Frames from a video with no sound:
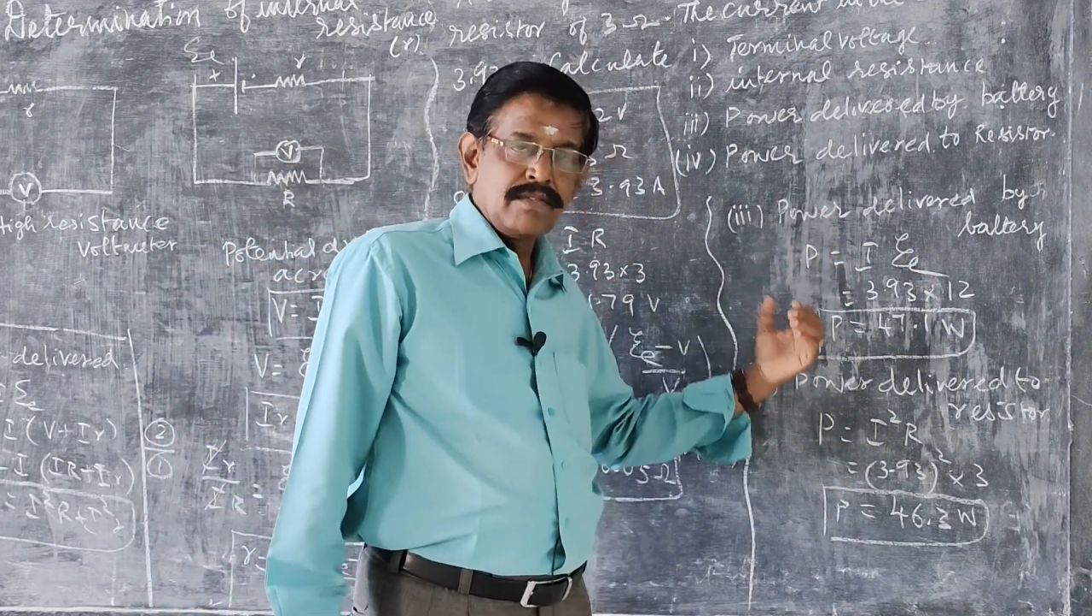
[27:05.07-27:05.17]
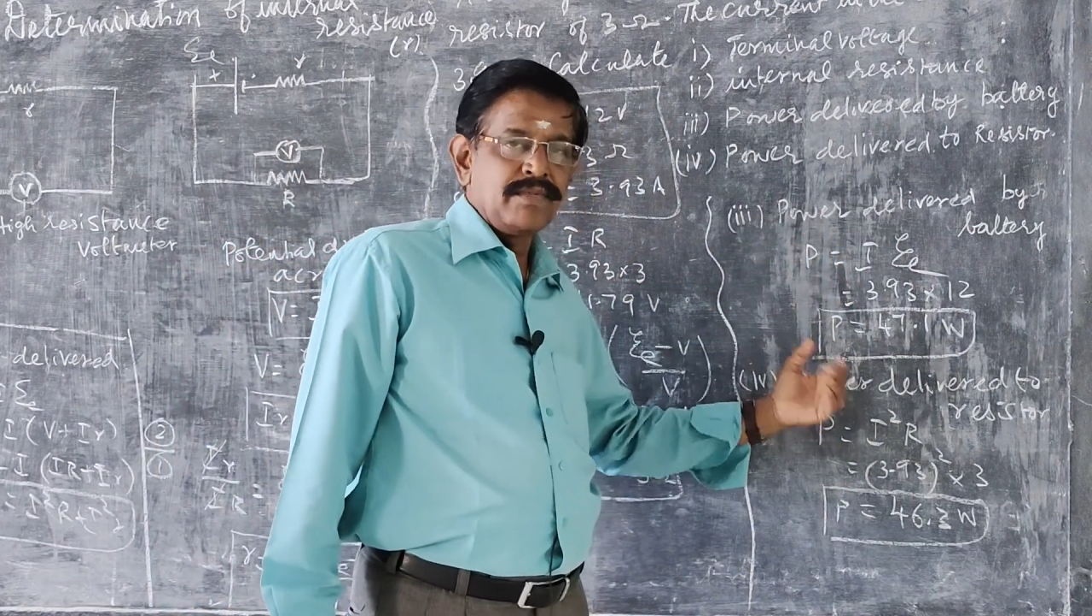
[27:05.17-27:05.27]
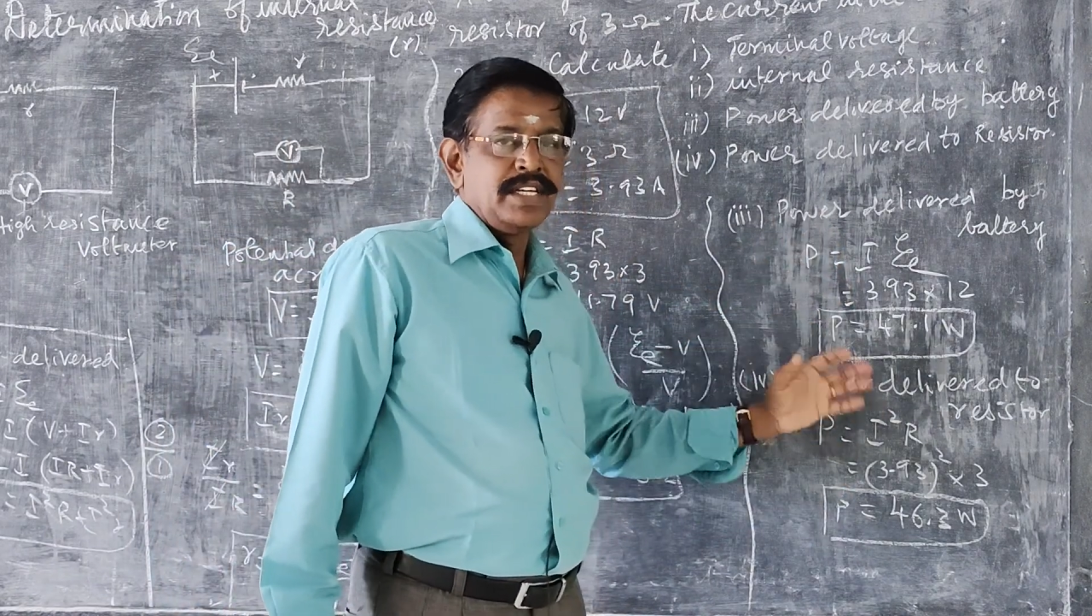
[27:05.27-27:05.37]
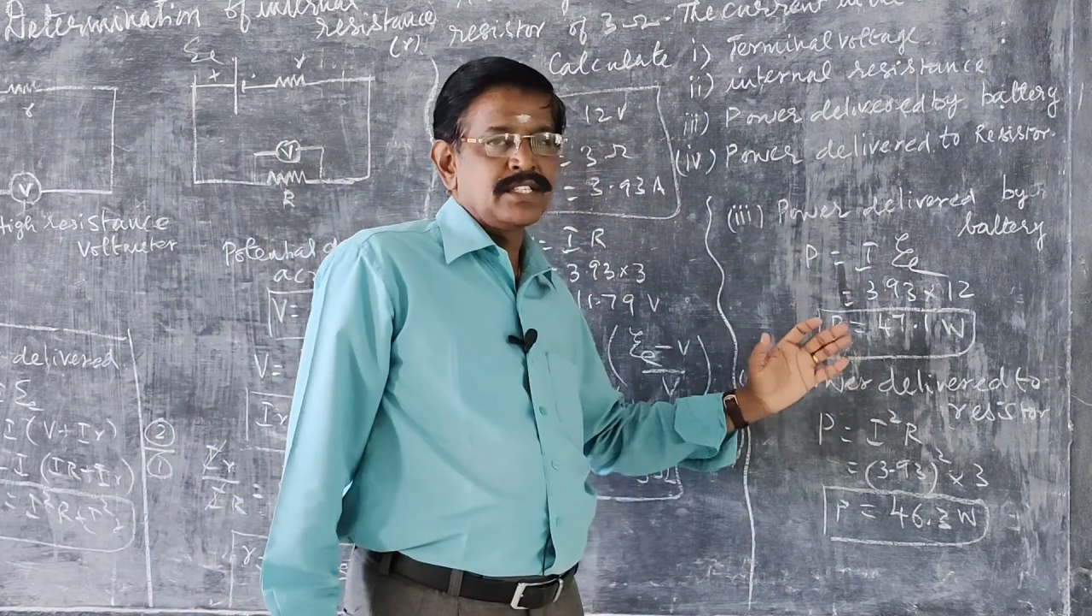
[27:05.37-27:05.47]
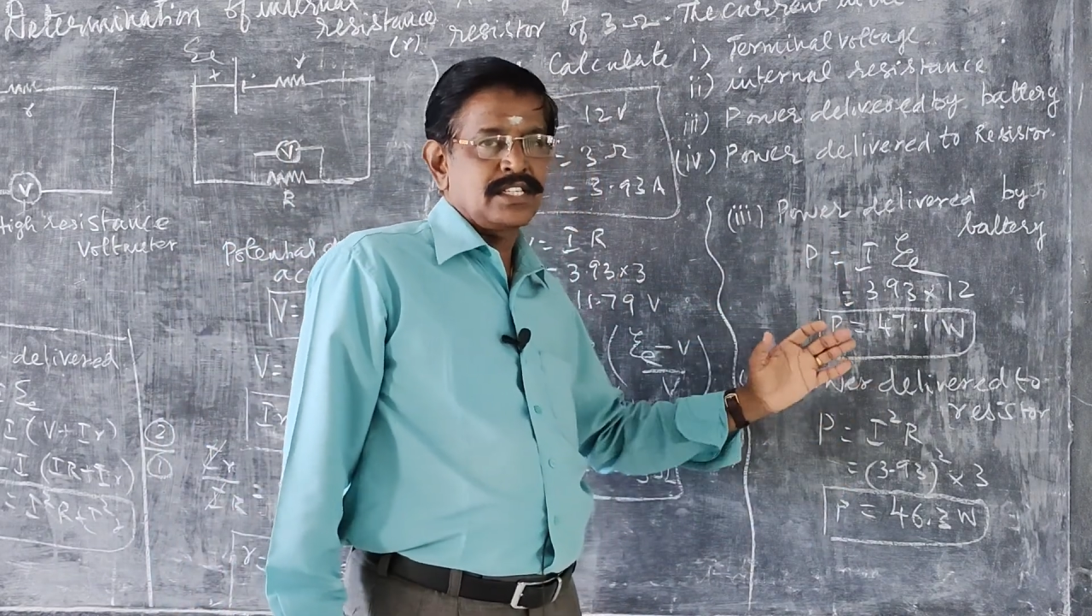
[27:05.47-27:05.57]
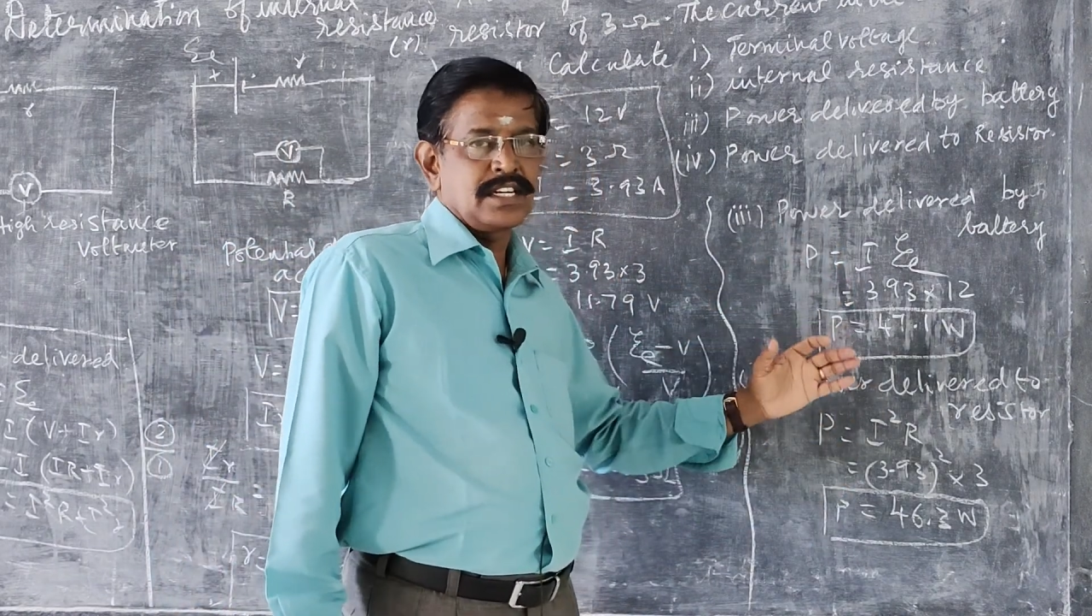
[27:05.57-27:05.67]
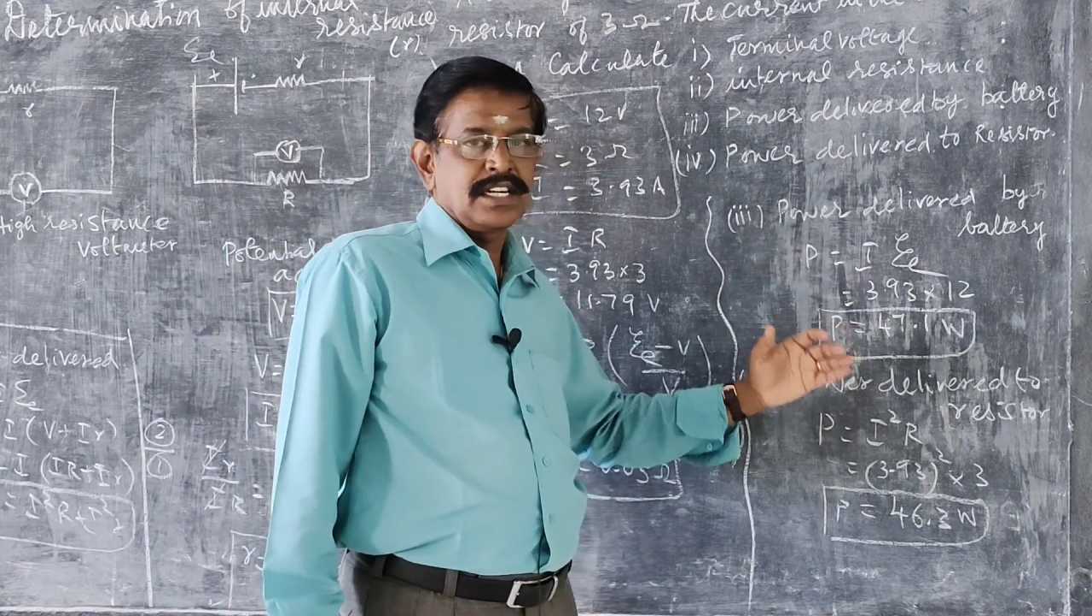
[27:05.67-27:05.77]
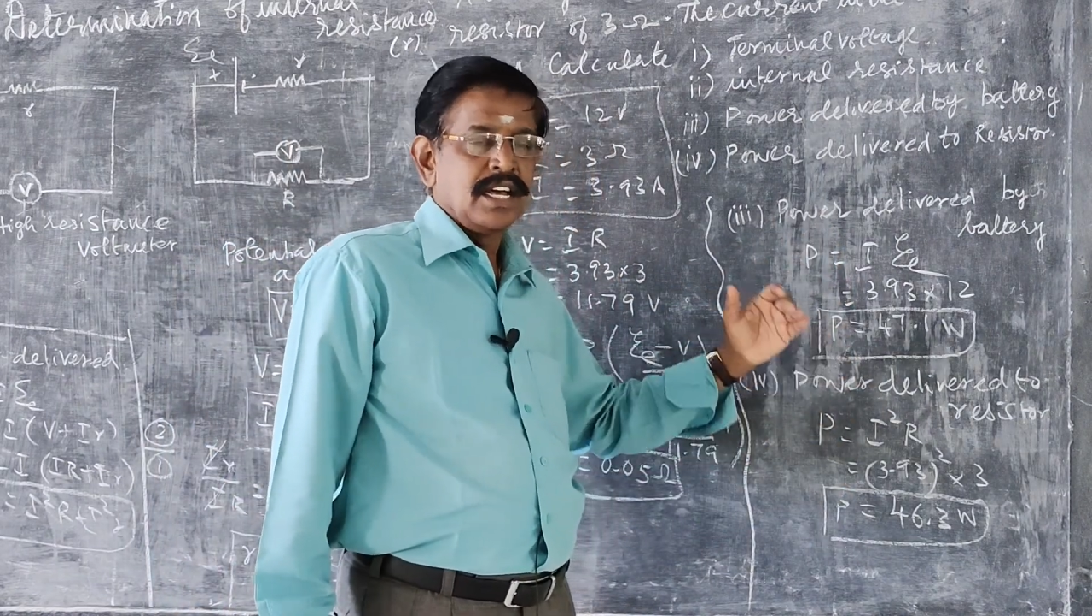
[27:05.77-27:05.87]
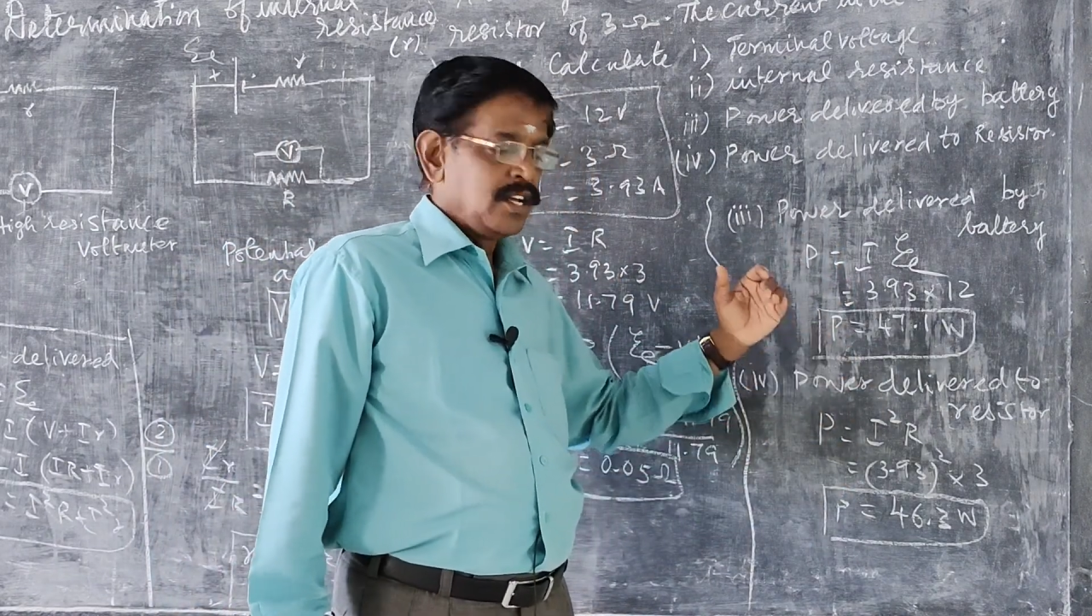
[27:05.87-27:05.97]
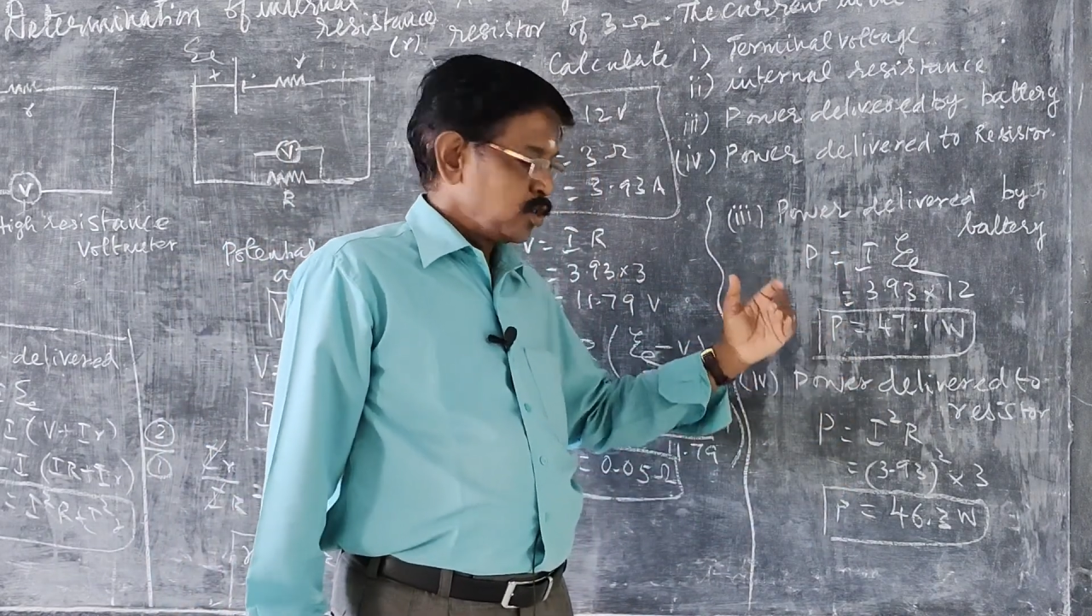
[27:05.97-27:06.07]
wasted
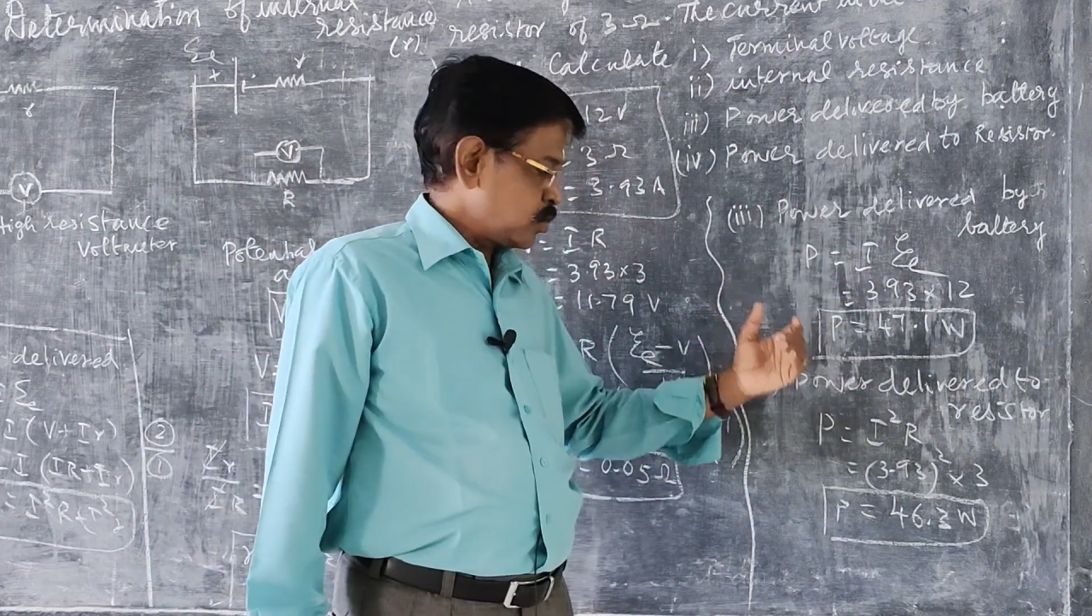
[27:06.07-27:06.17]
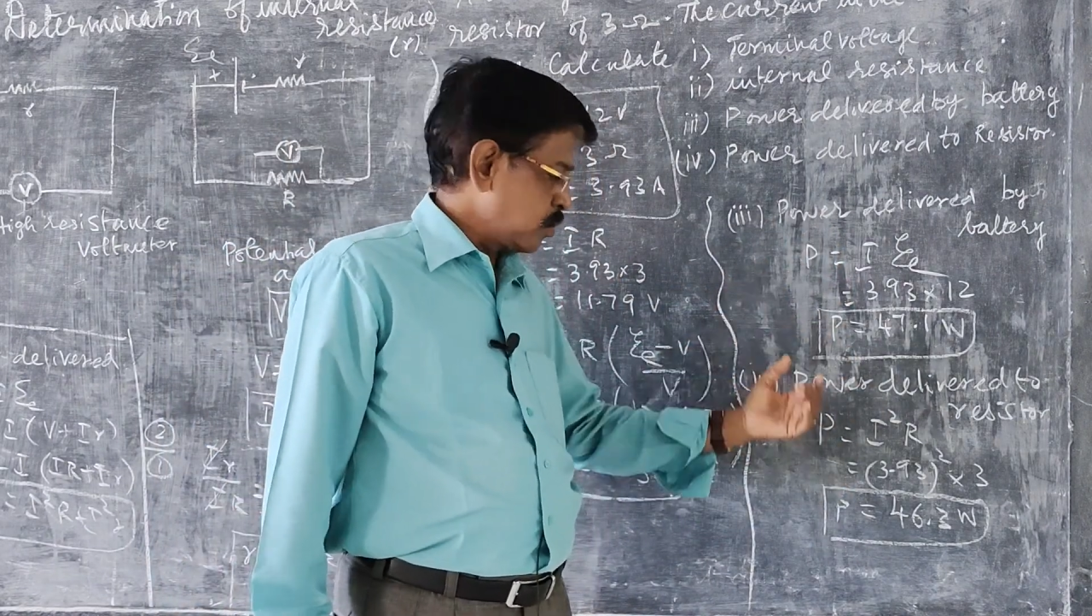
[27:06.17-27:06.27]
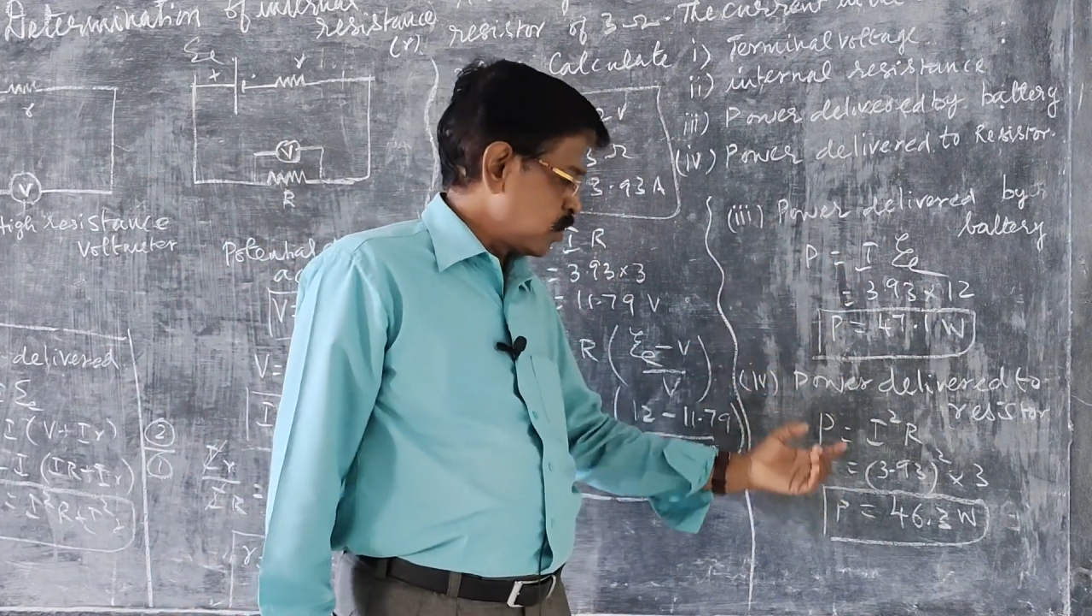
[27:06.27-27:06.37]
so